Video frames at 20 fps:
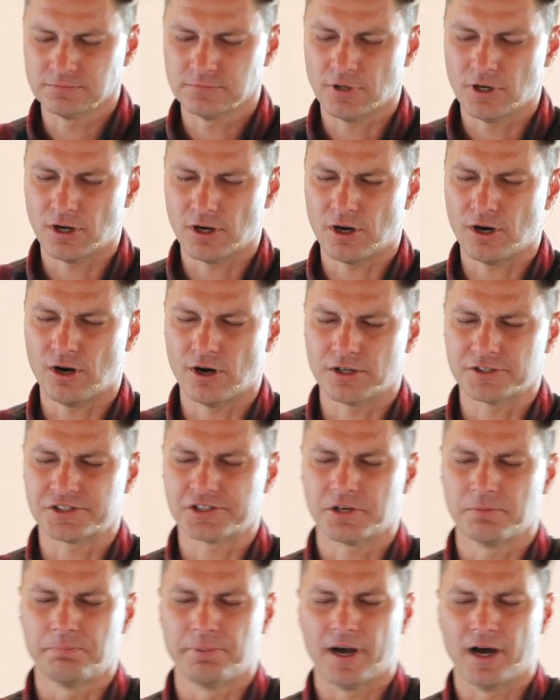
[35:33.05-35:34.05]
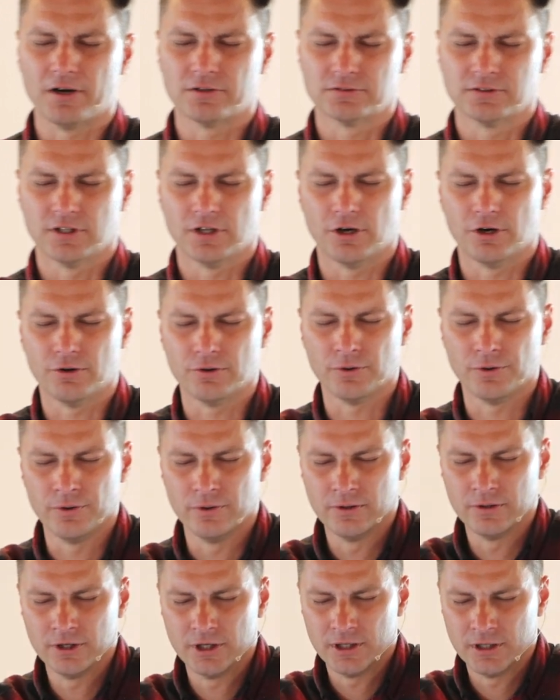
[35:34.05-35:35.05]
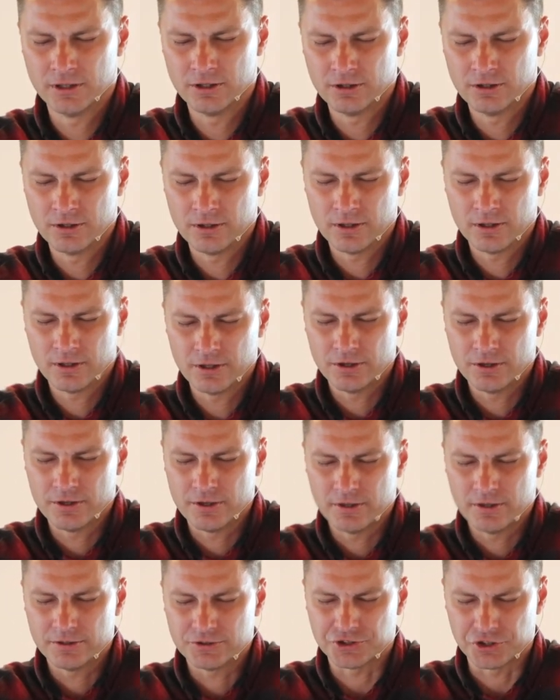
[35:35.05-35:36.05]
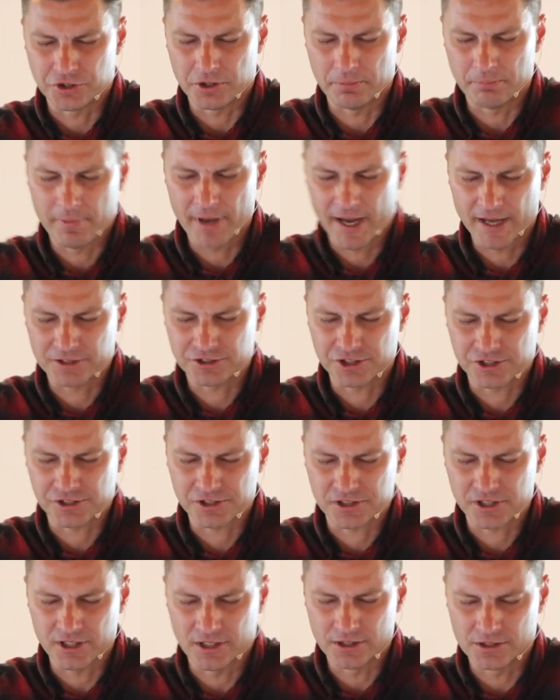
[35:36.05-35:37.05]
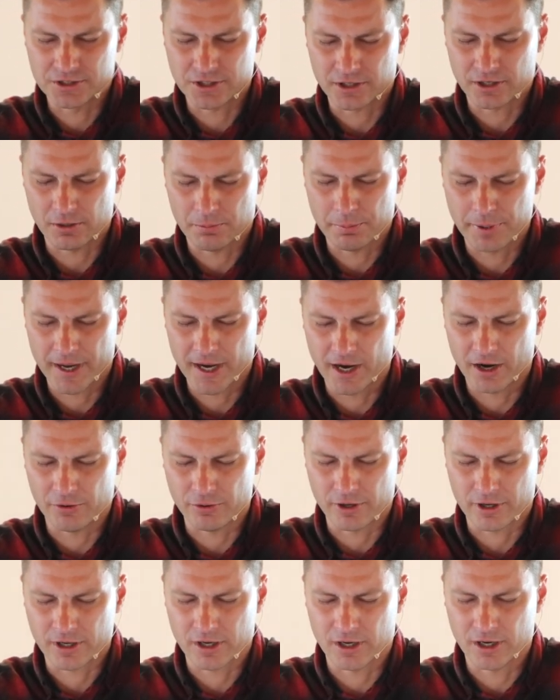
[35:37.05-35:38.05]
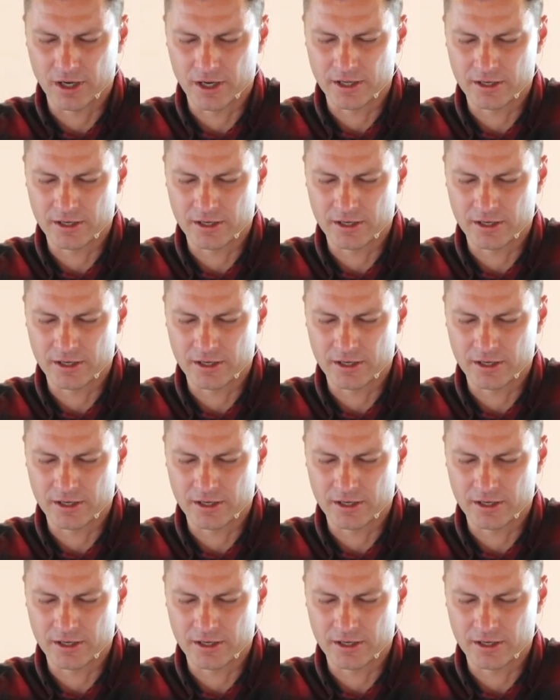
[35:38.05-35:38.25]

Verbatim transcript: Our hearts are bowed low to your majesty and to your power, God.